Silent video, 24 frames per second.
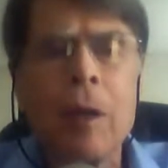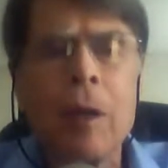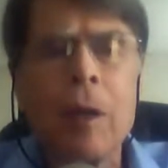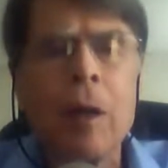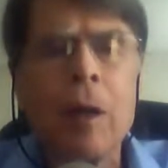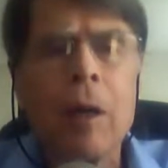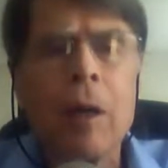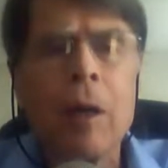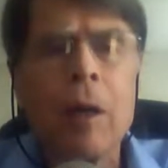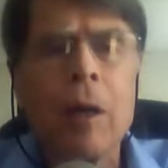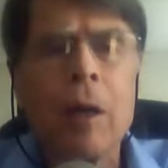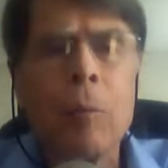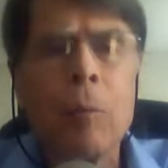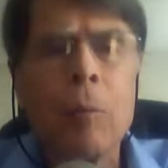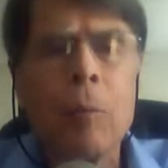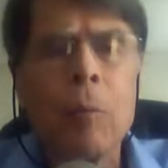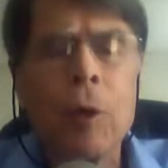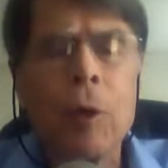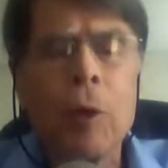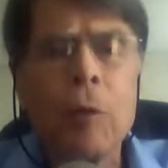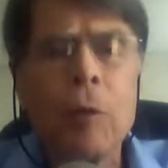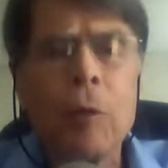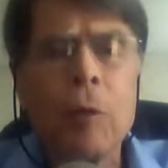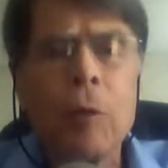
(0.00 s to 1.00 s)

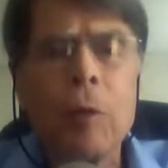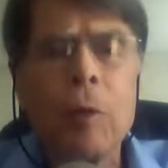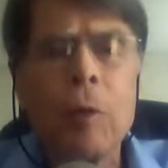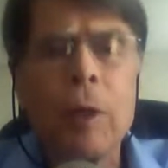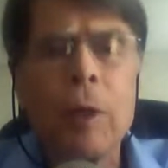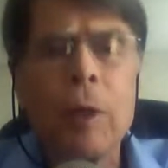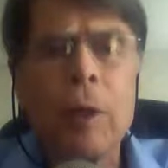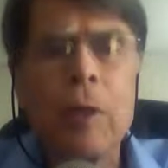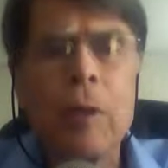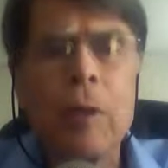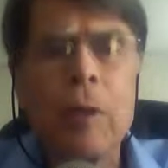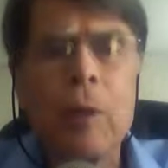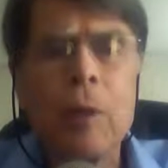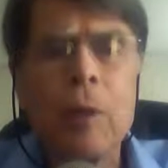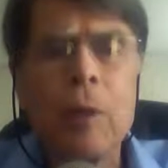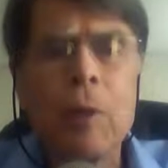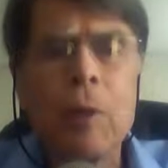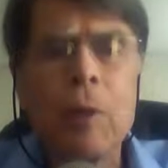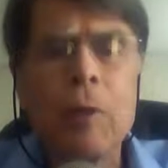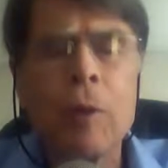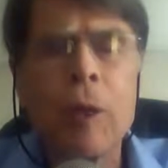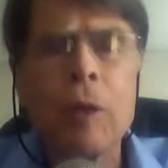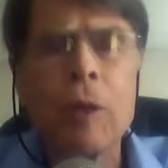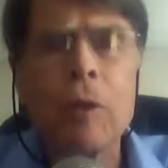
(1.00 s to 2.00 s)
also doing a
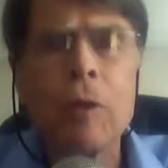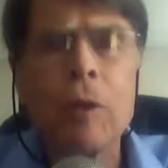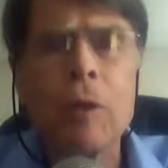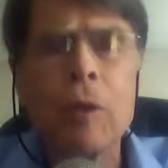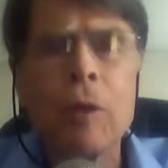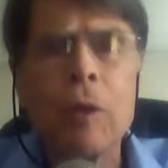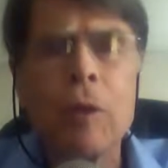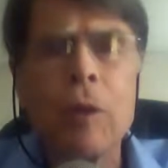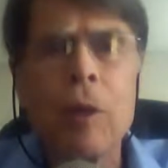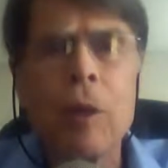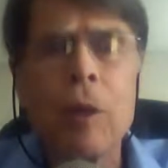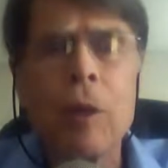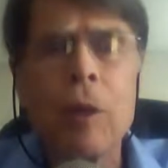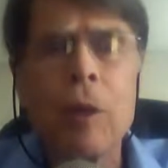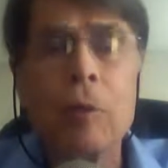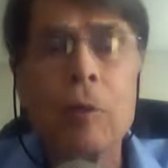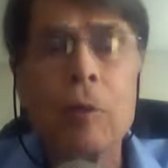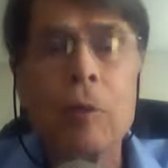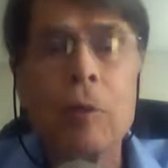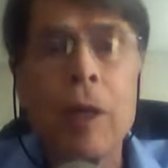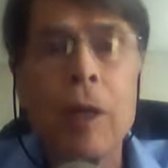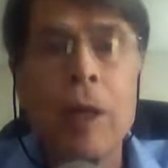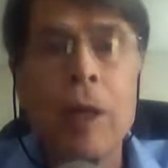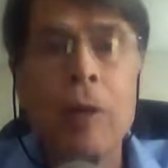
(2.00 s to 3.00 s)
demonstration of
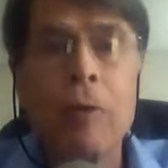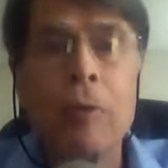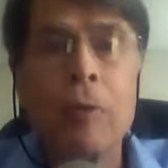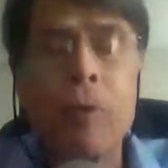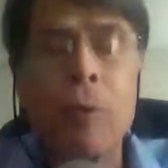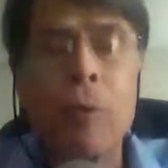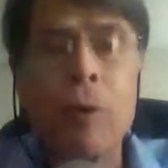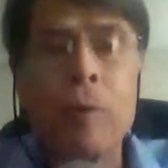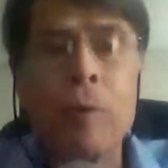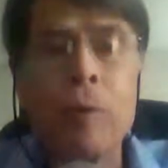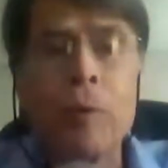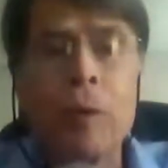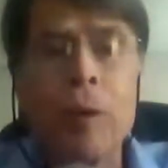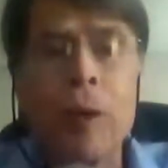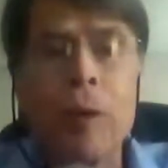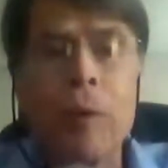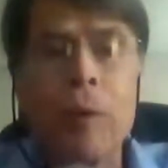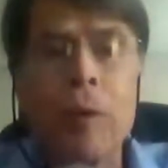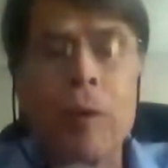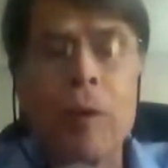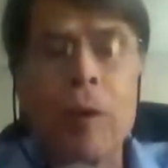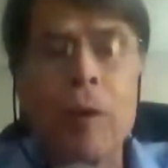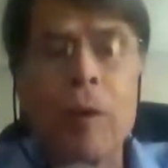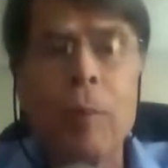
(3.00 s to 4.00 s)
stage 4 of
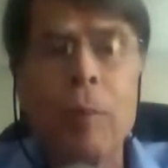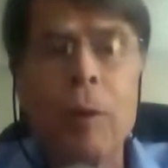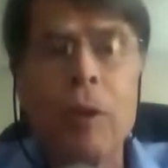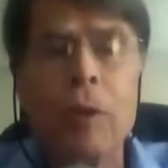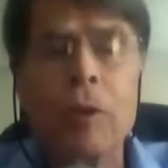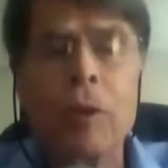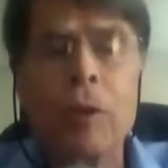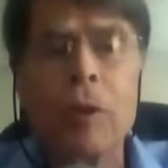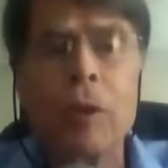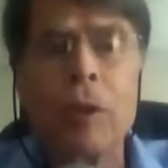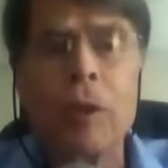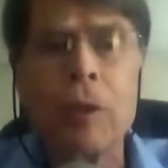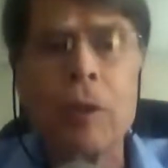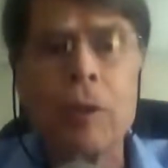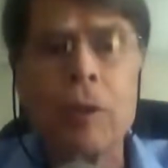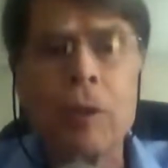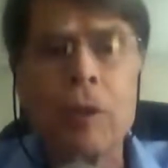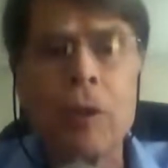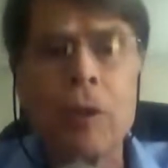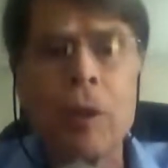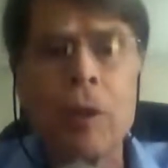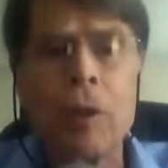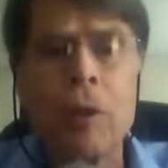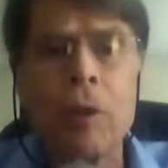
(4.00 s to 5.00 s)
self-therapy journey to
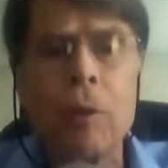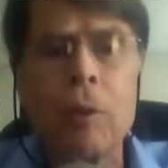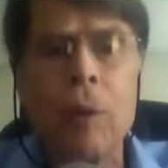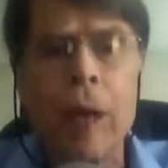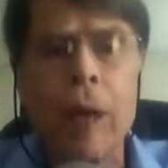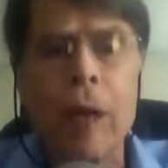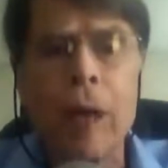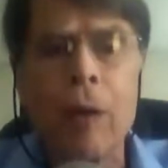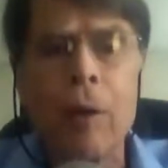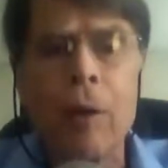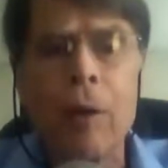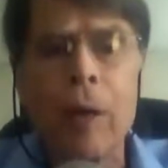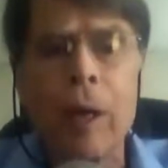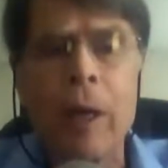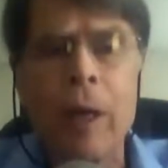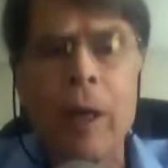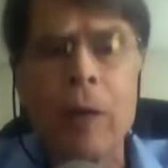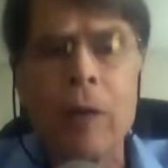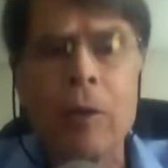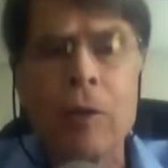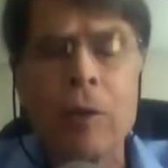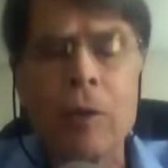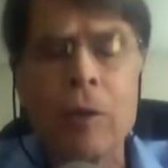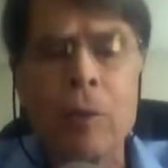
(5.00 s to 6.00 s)
show you how it
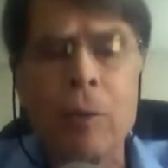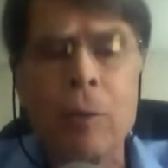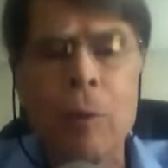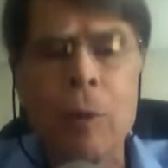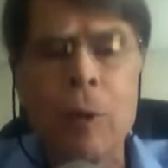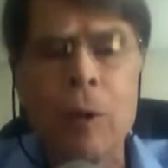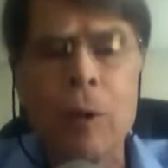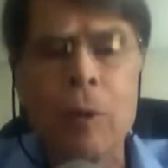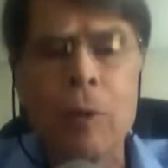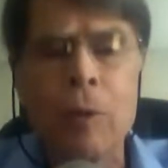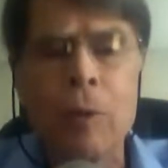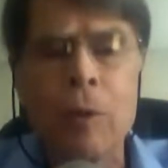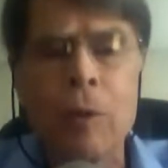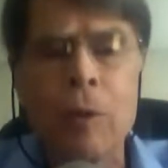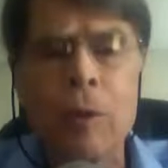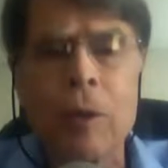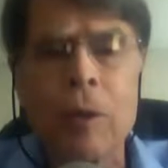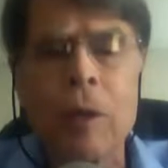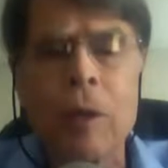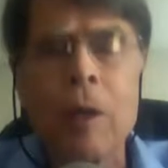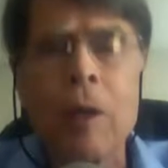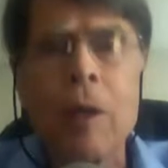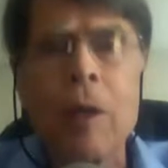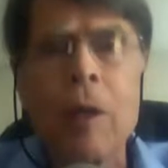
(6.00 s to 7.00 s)
actually works
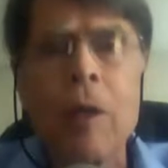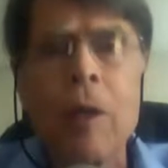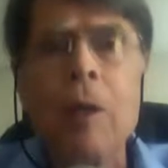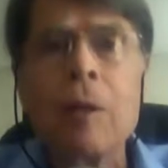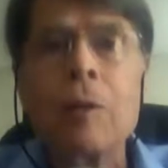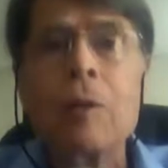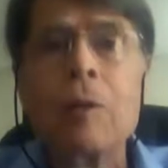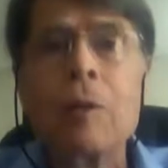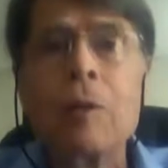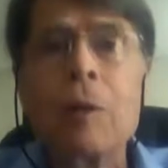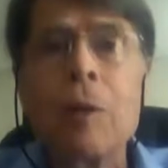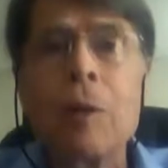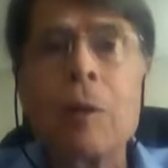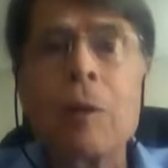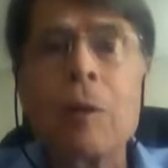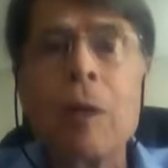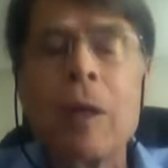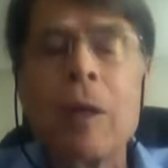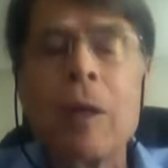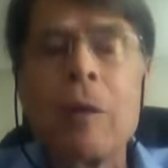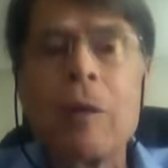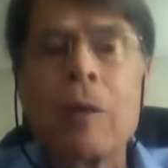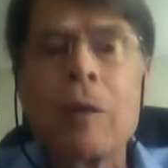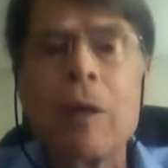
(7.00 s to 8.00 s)
so
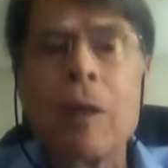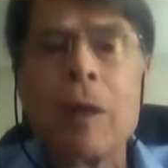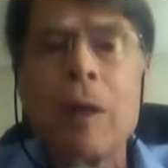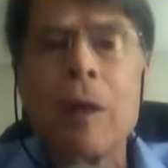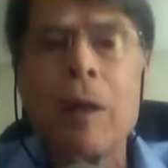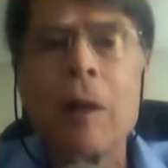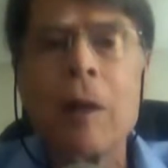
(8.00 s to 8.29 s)
that